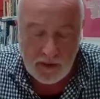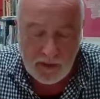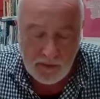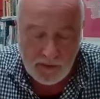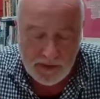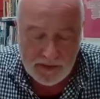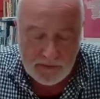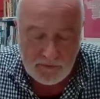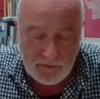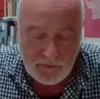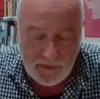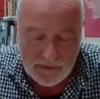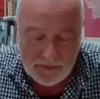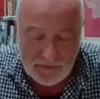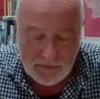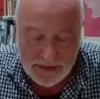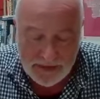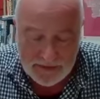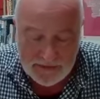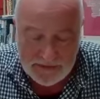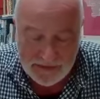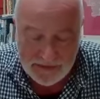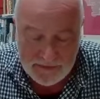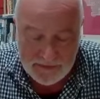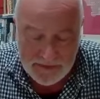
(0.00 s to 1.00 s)
uh, in, in,
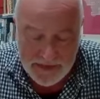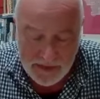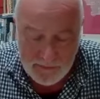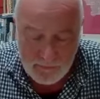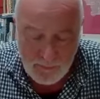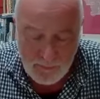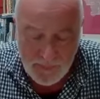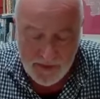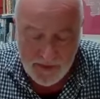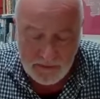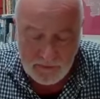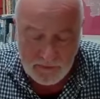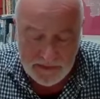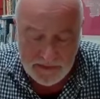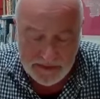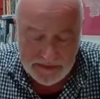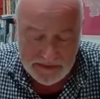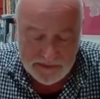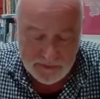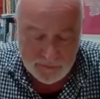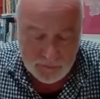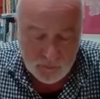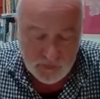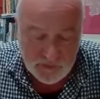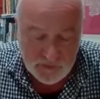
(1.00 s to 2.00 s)
in that
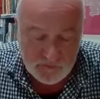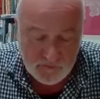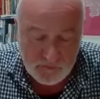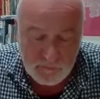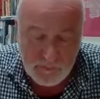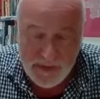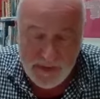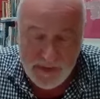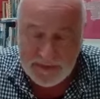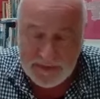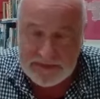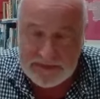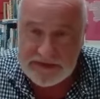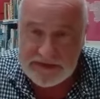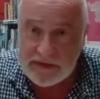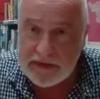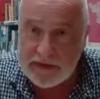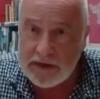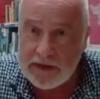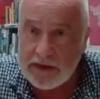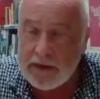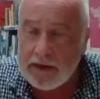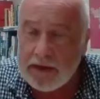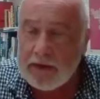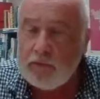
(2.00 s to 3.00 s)
period, it would have meant
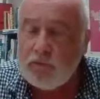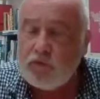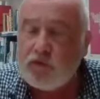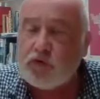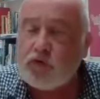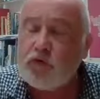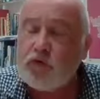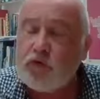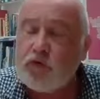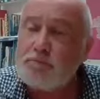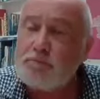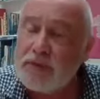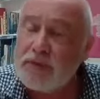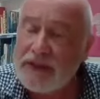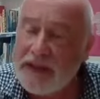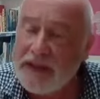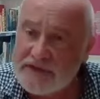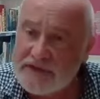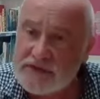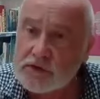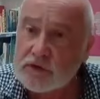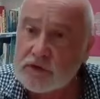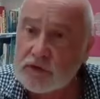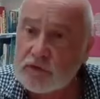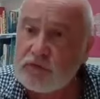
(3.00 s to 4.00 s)
through
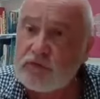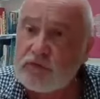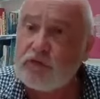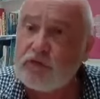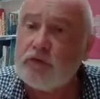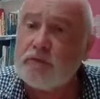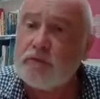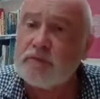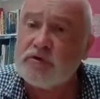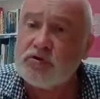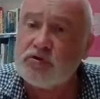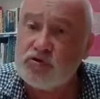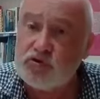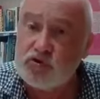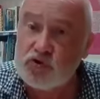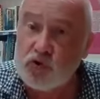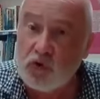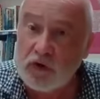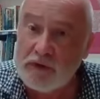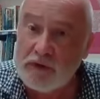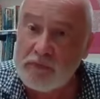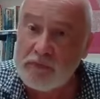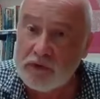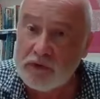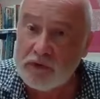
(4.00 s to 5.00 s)
pleasure, through
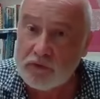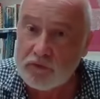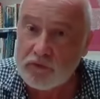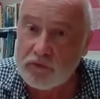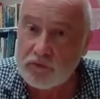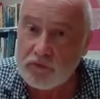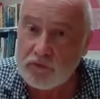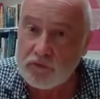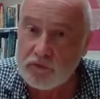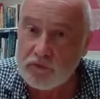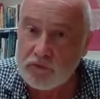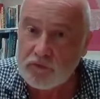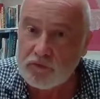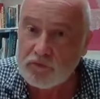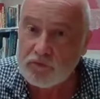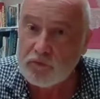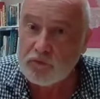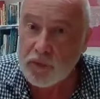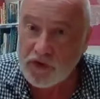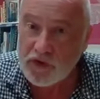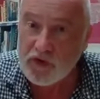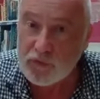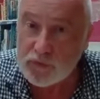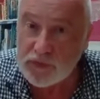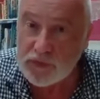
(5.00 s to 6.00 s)
enjoyment of
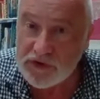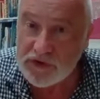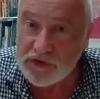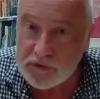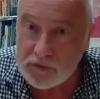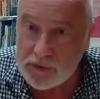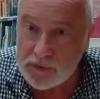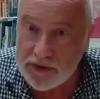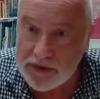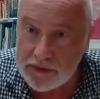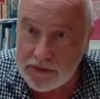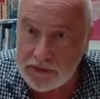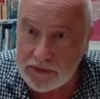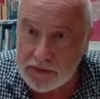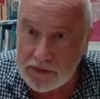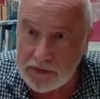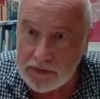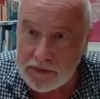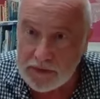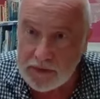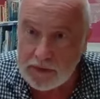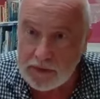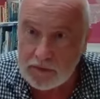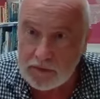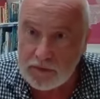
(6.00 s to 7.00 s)
what you were doing,
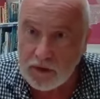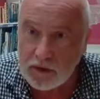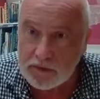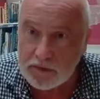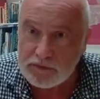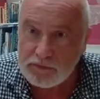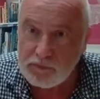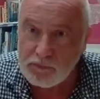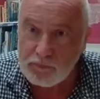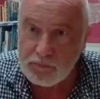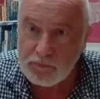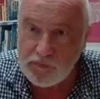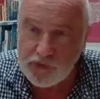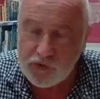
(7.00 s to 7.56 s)
not